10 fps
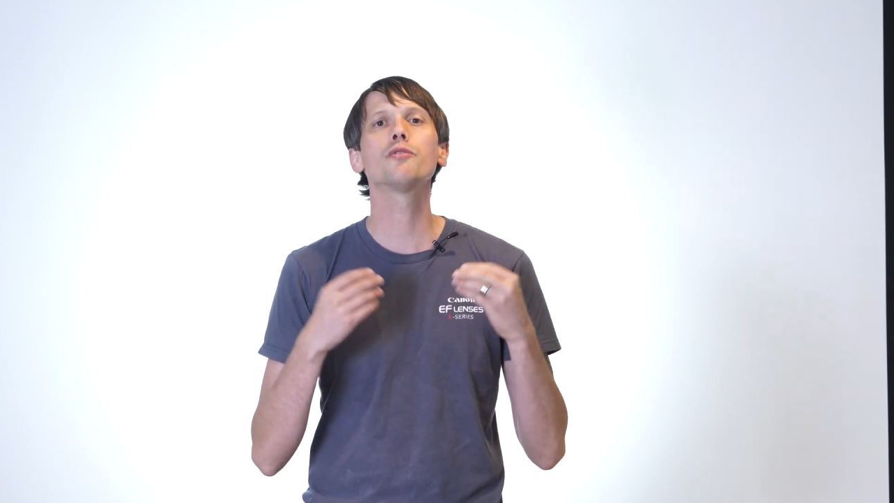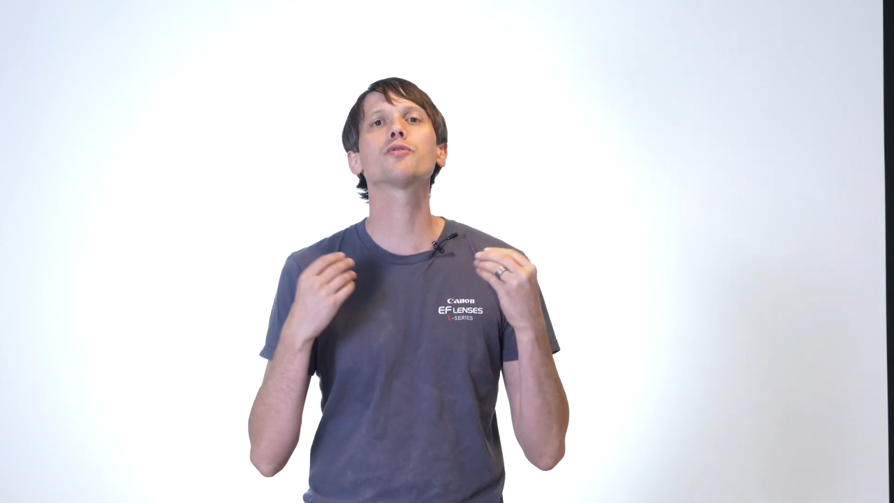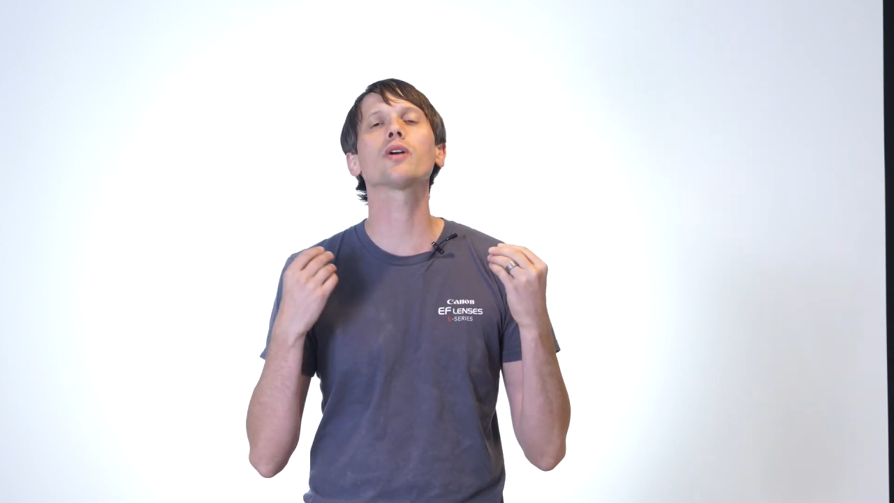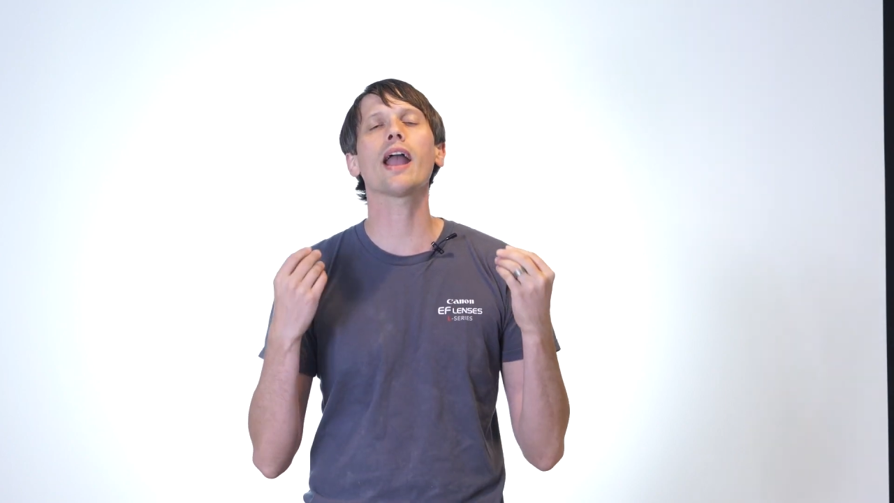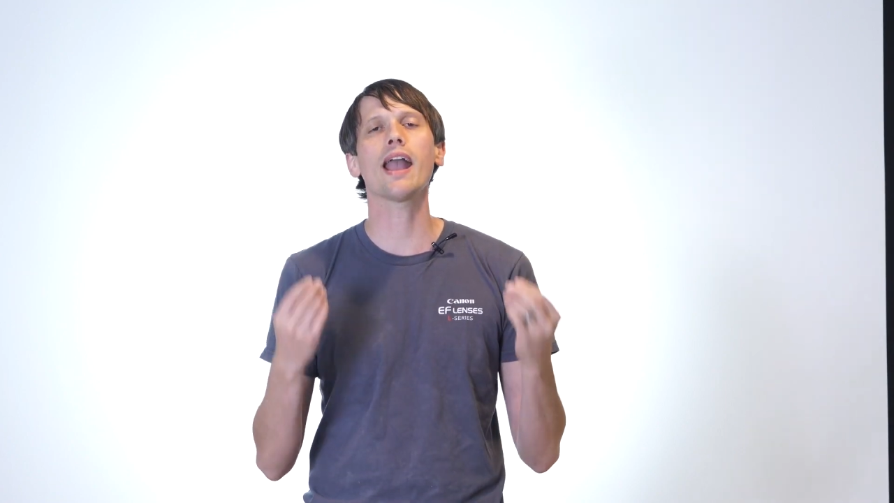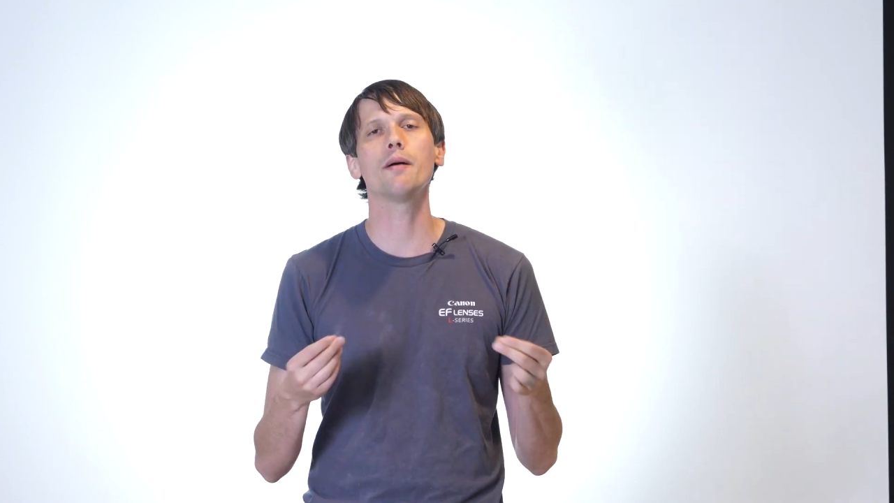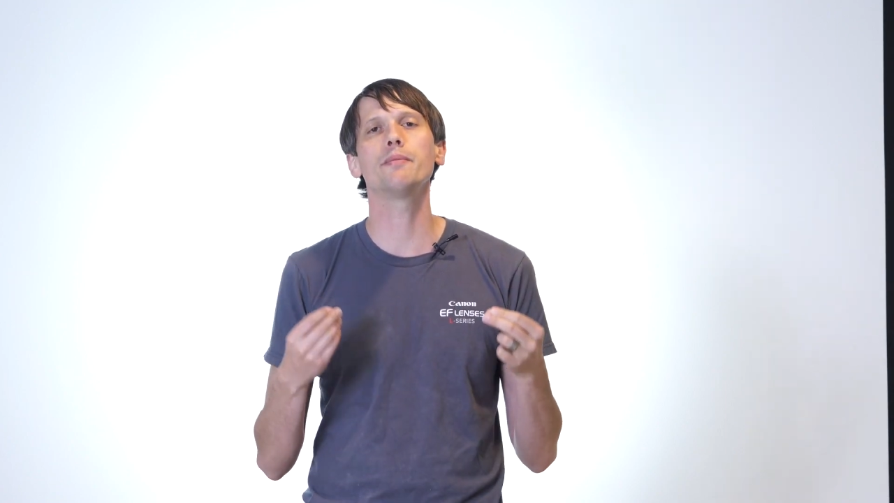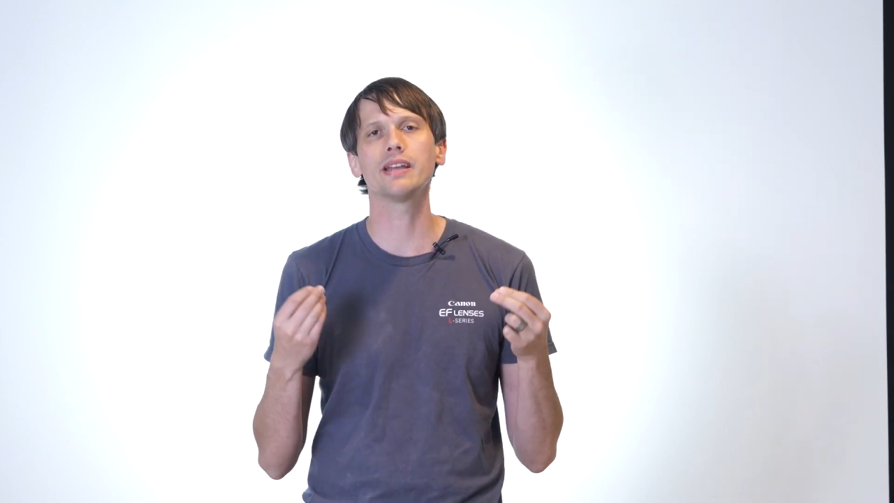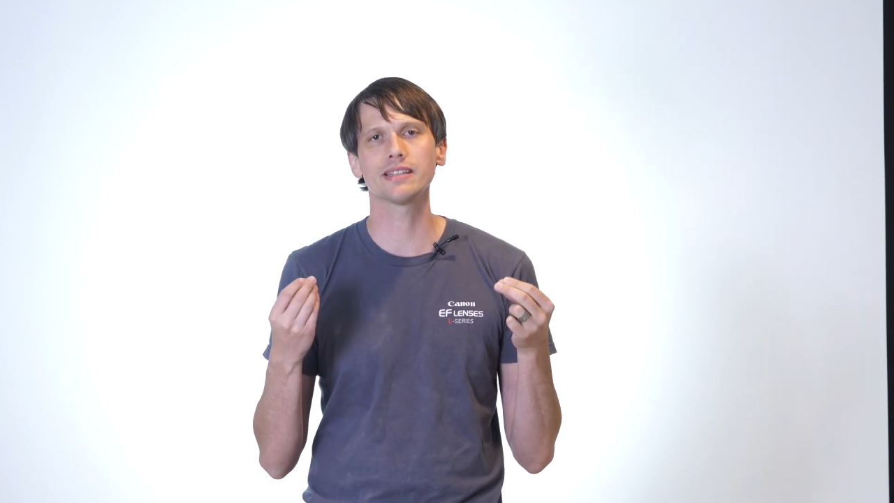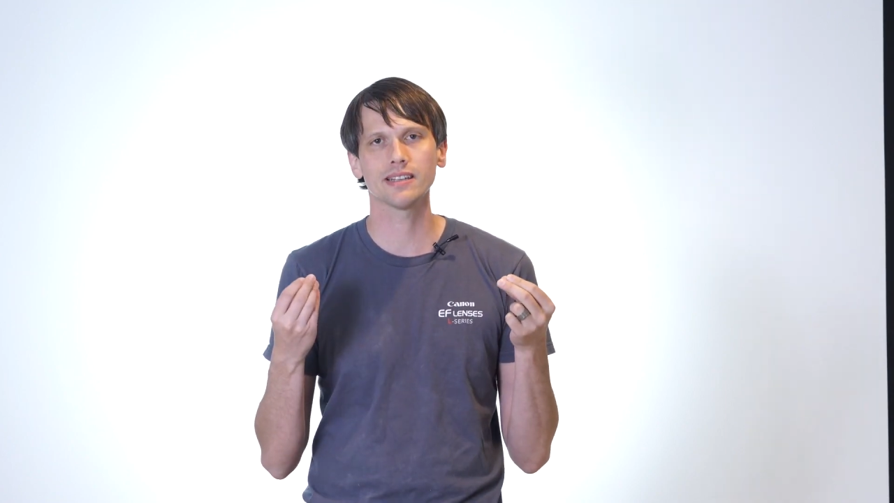for
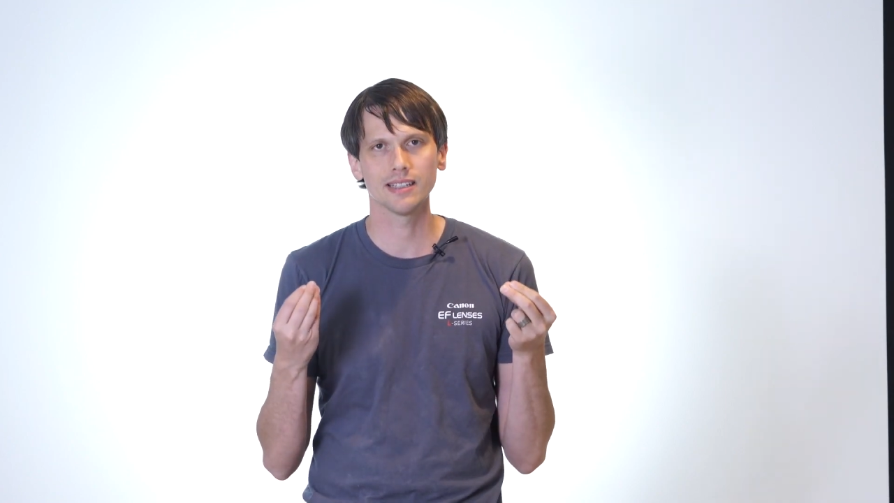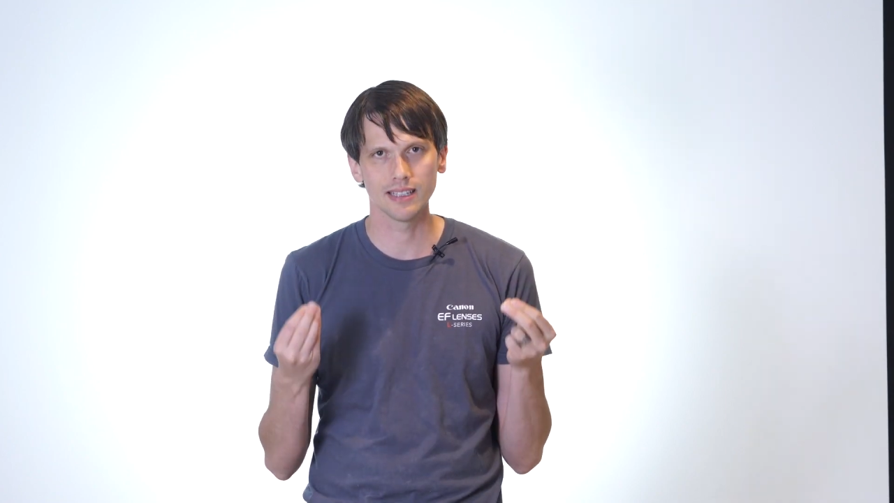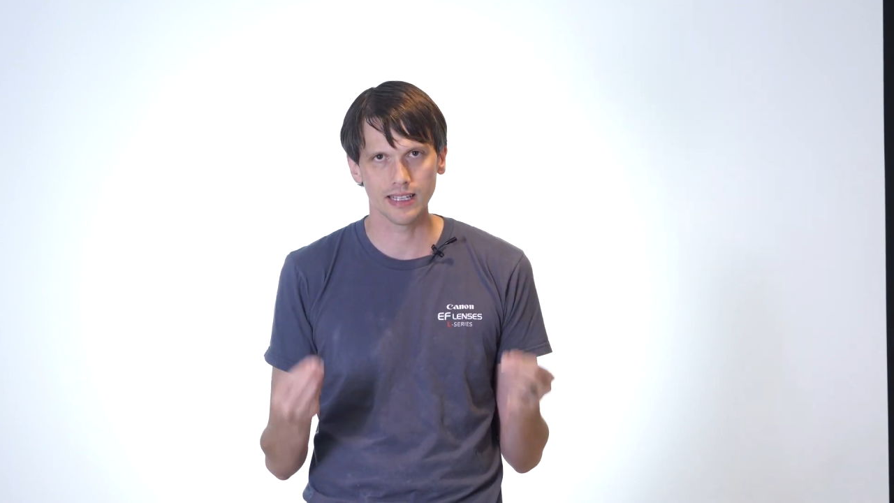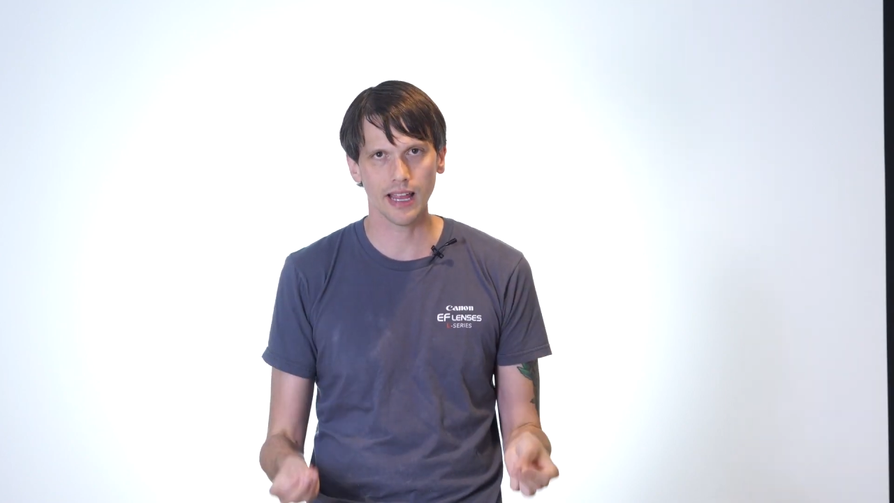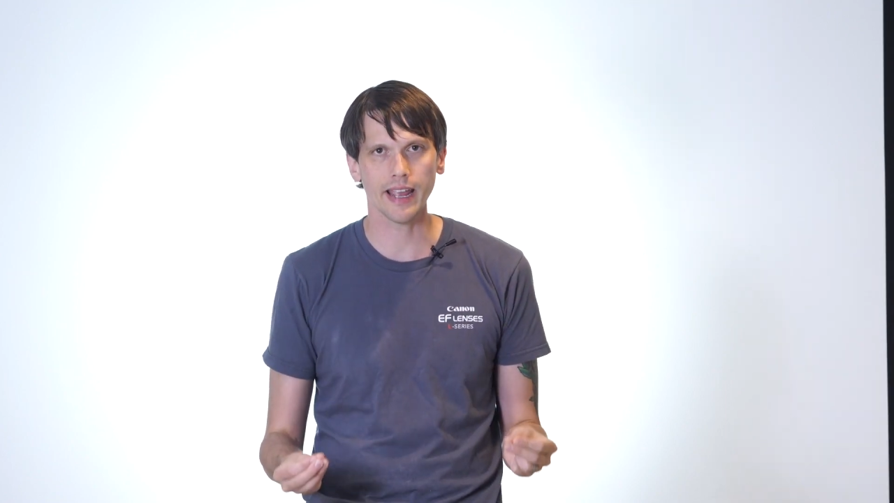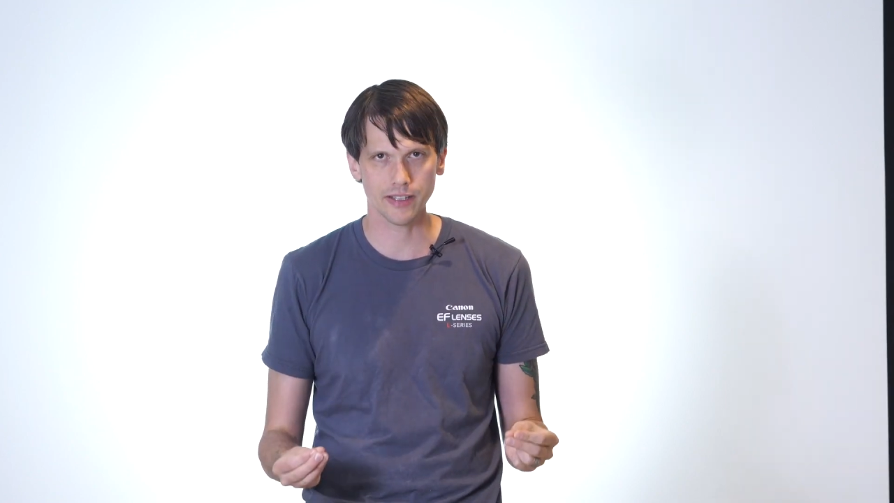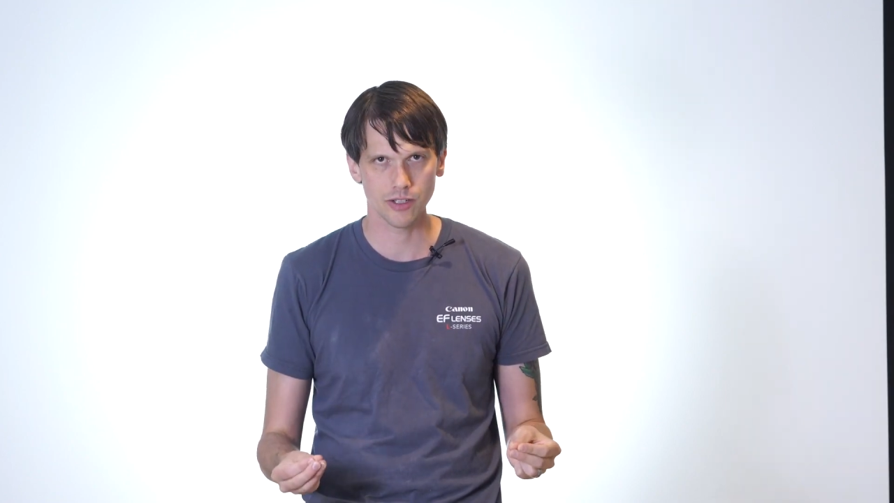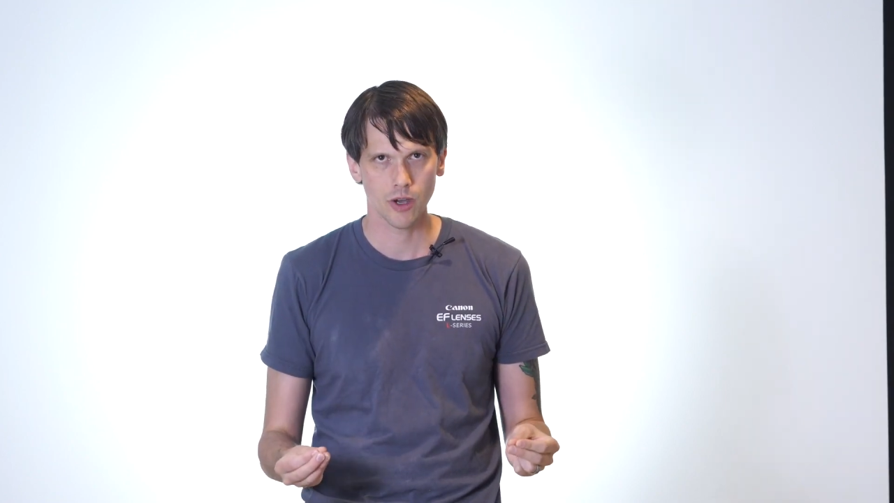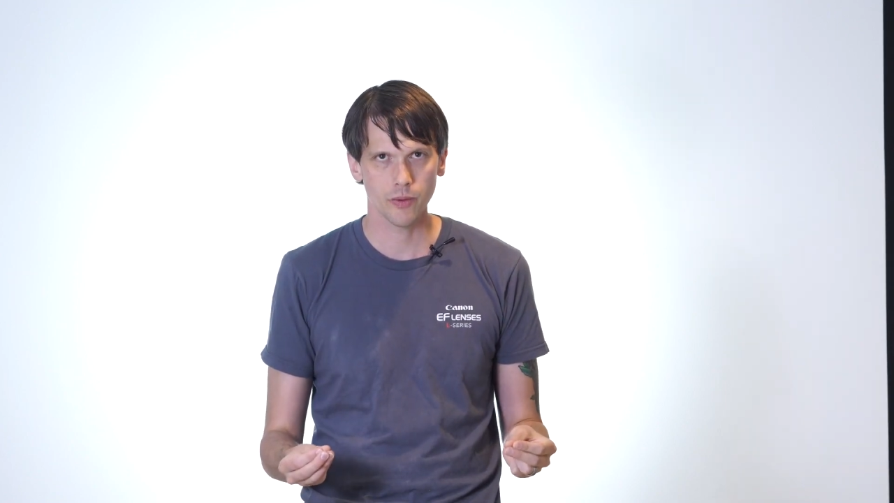ambient light,